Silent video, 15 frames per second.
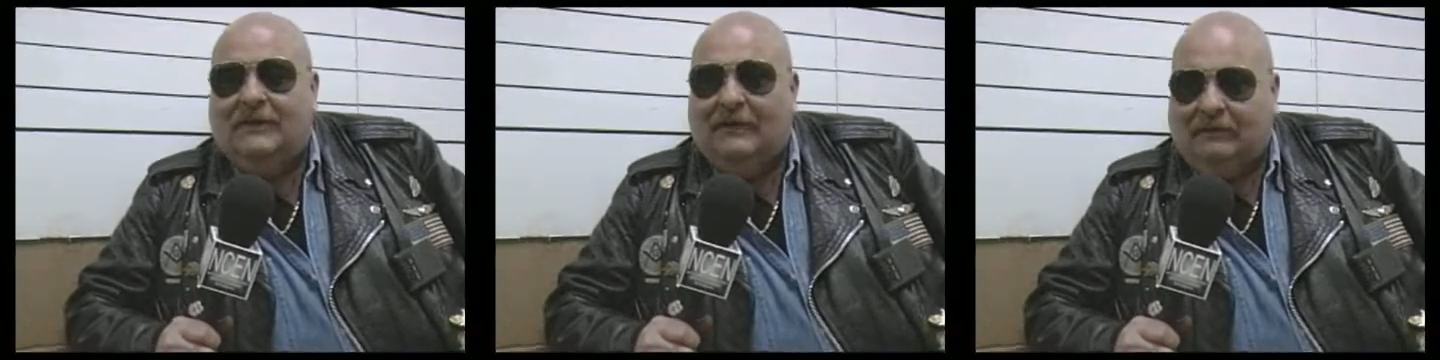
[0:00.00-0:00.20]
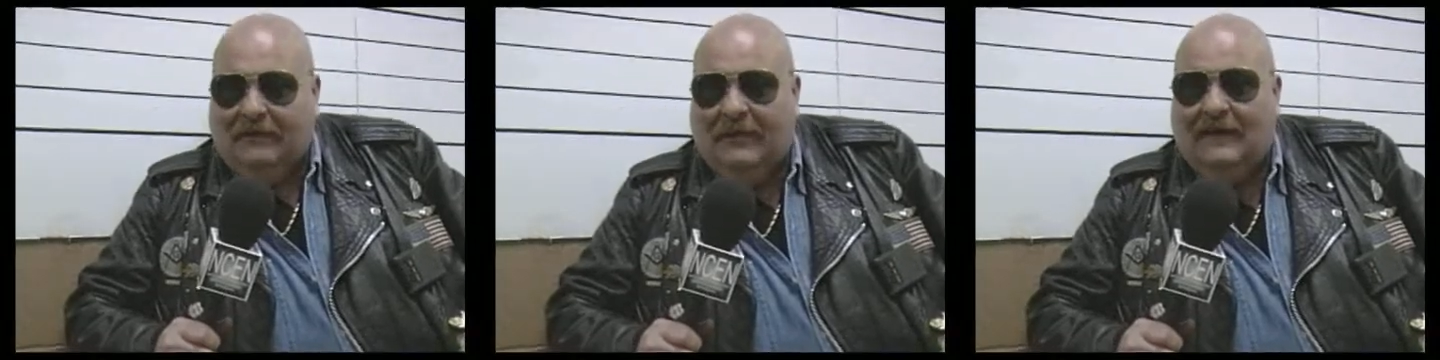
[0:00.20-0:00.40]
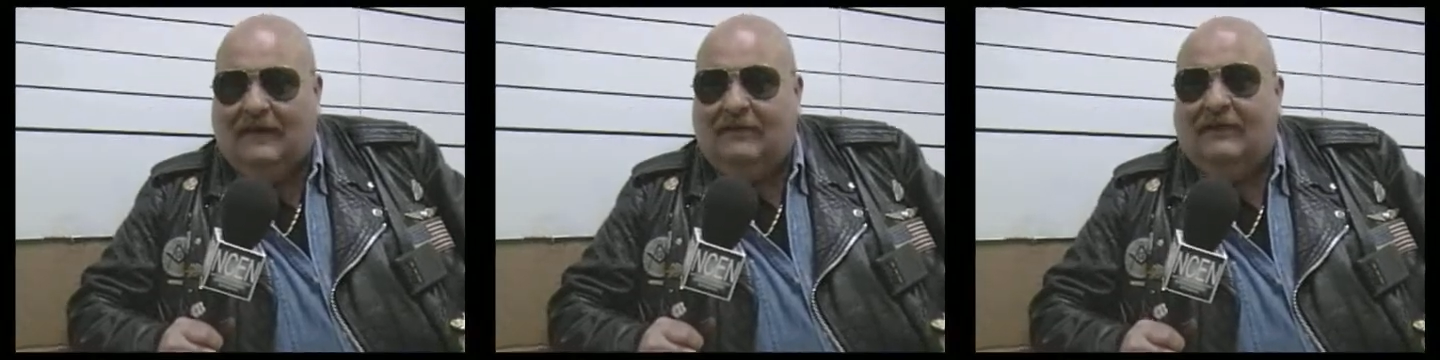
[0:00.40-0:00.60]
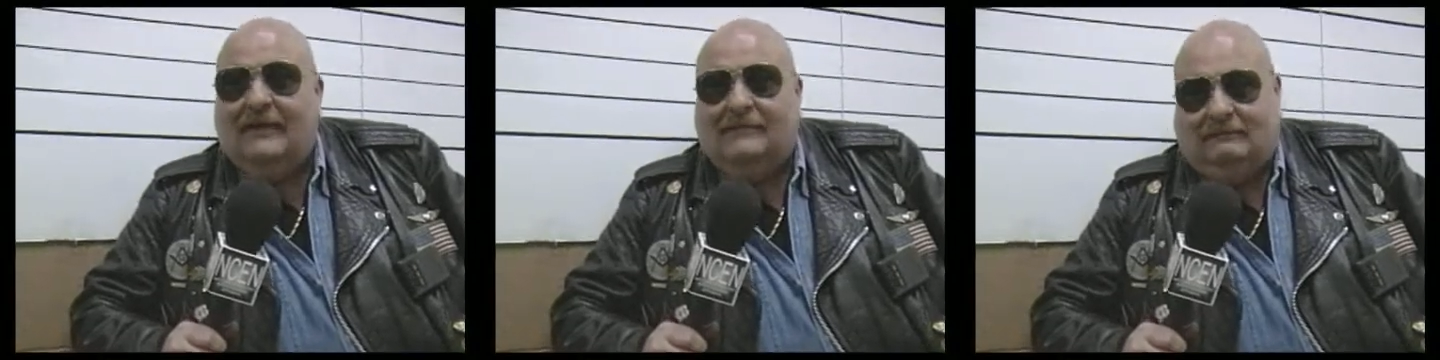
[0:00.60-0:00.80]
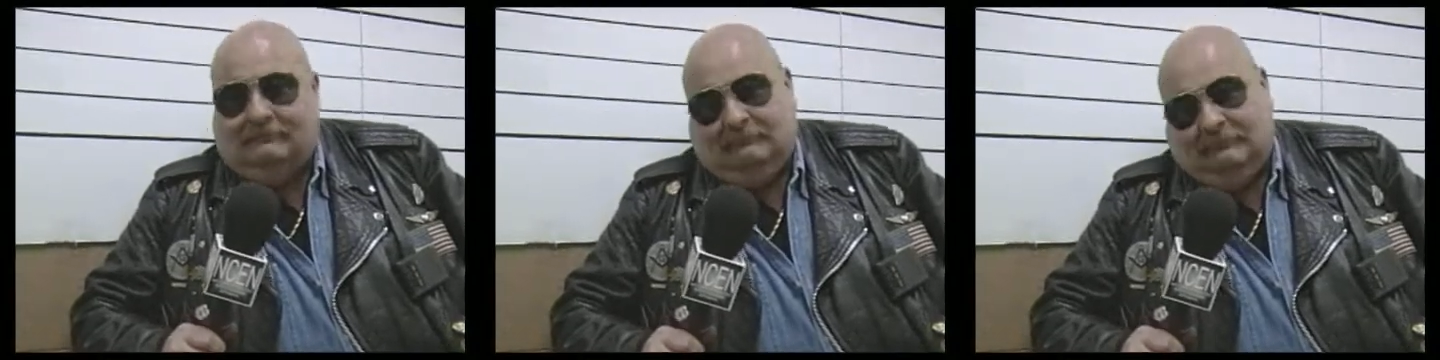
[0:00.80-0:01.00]
They ran
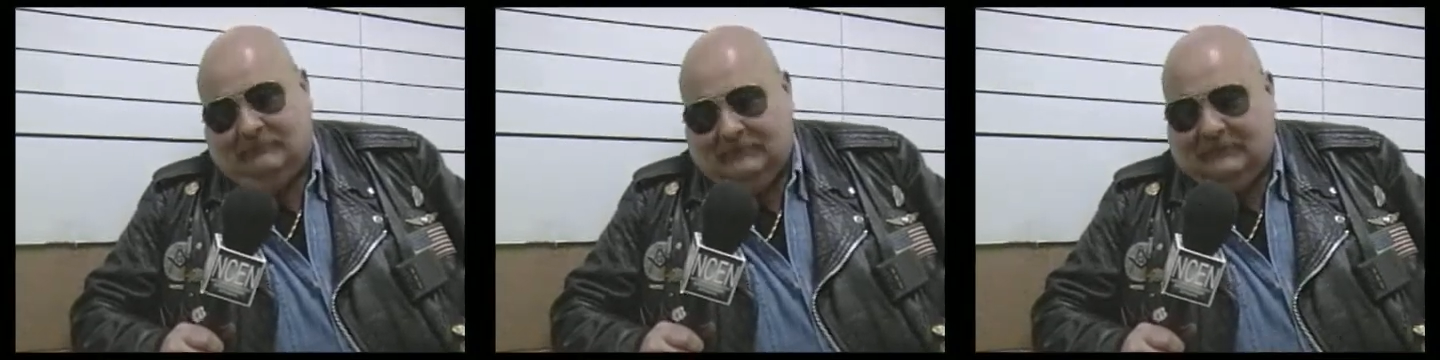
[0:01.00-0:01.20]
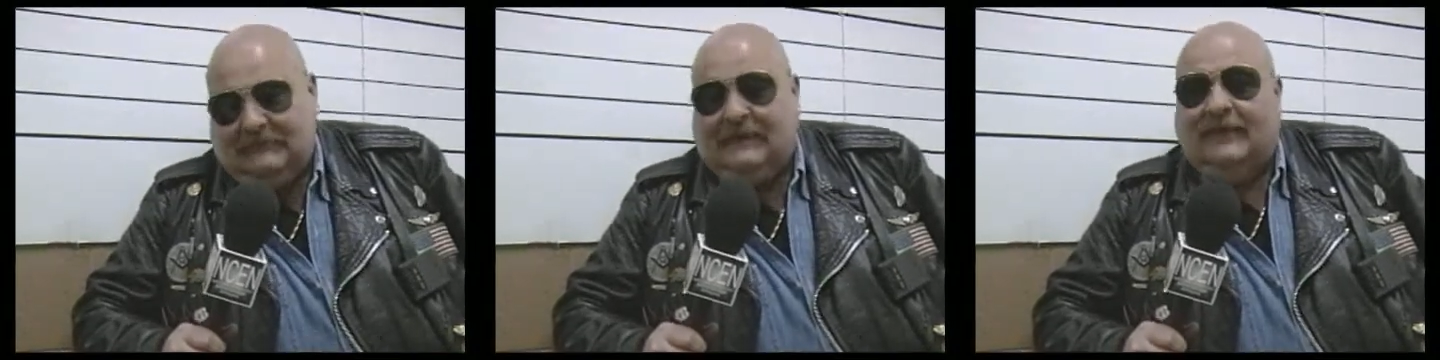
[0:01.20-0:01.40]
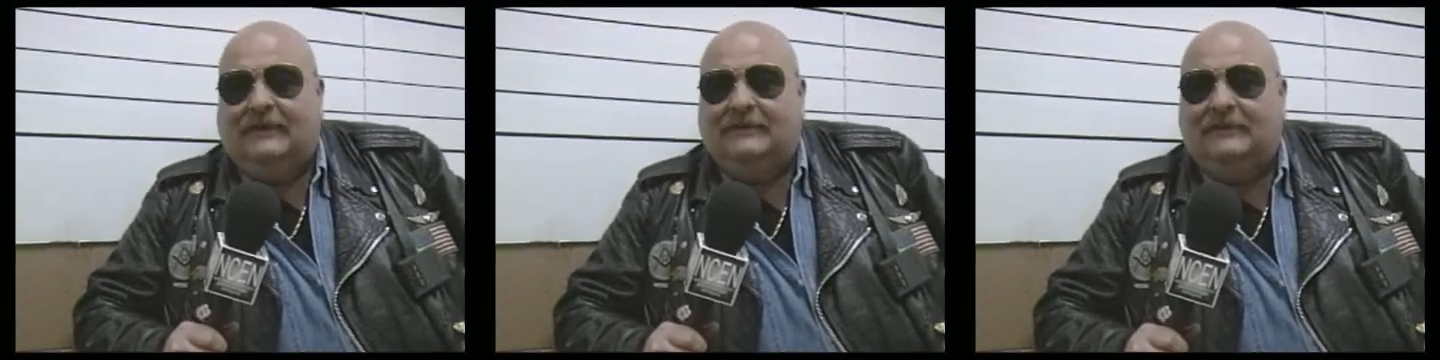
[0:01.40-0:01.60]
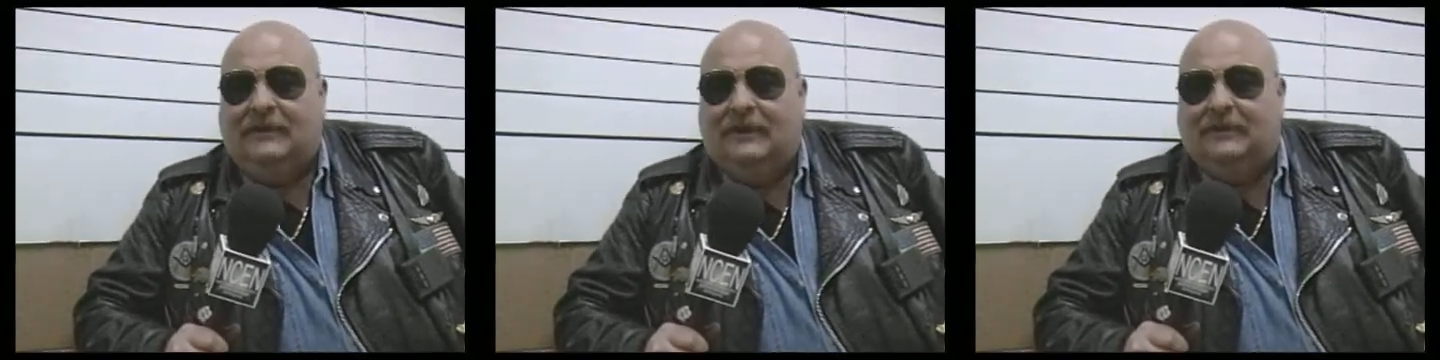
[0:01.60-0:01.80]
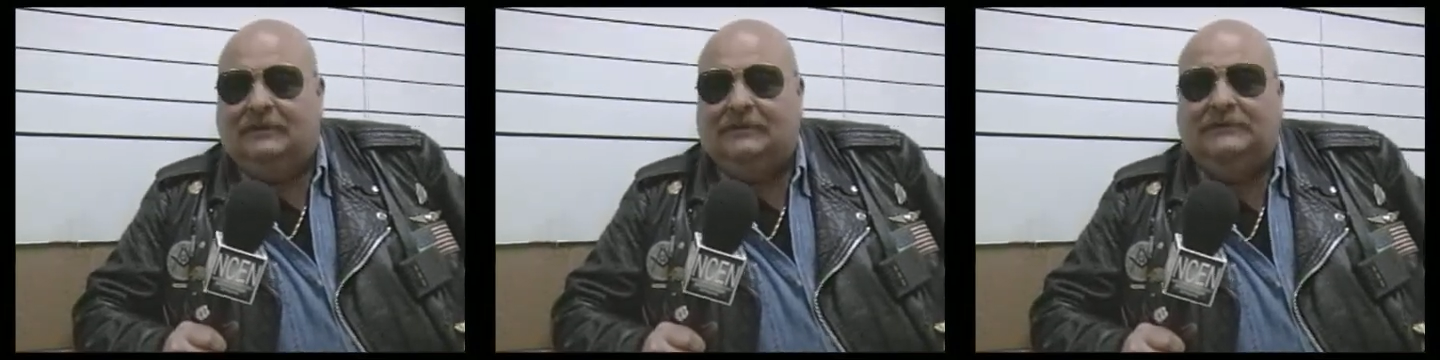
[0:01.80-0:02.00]
out, sans
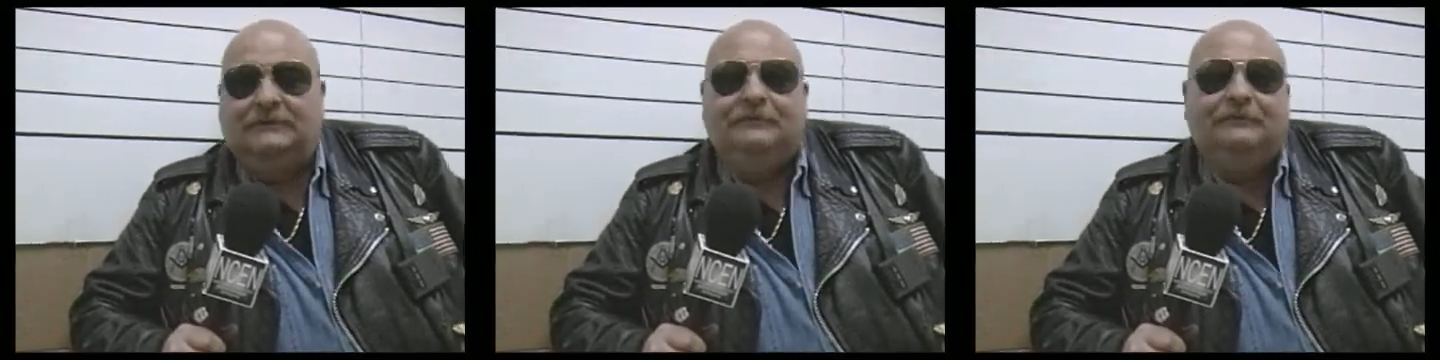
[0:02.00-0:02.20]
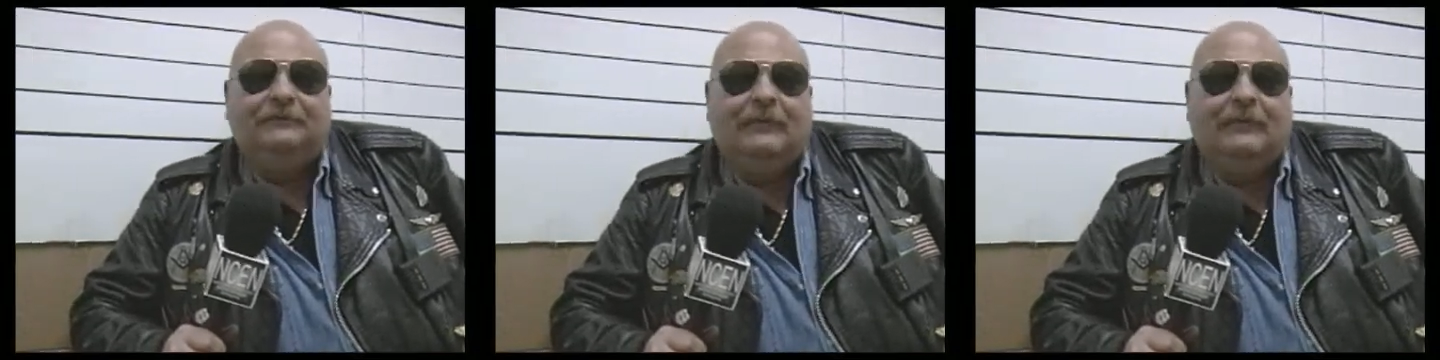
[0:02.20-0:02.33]
closed.